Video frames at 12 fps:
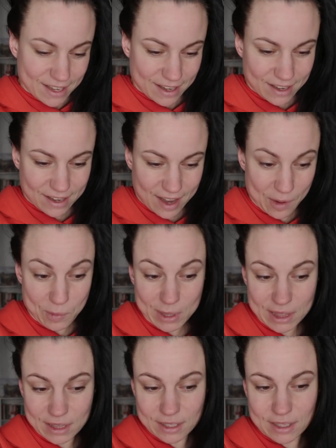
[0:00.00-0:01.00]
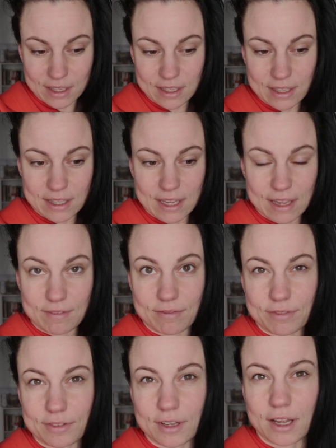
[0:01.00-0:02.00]
I will
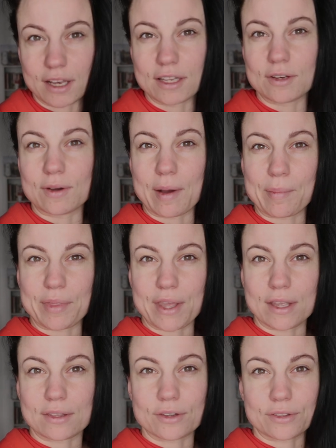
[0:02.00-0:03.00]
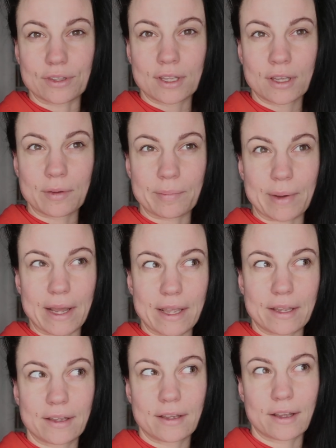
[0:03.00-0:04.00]
give a little update on my
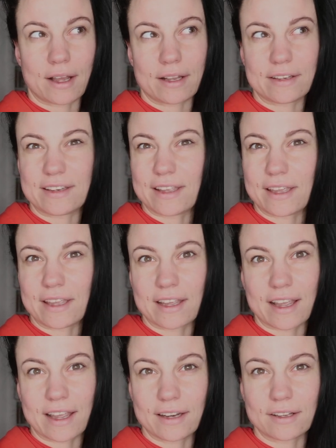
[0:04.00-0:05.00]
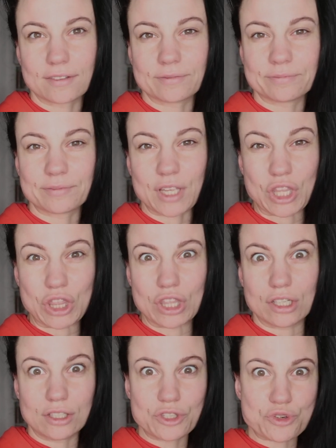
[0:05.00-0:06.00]
holiday kind of
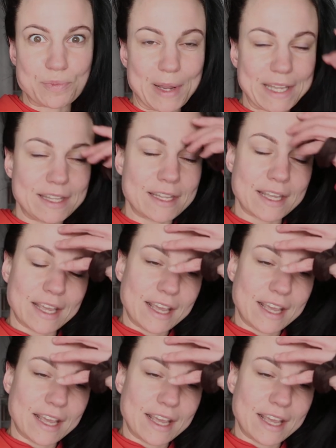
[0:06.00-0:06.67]
indulgement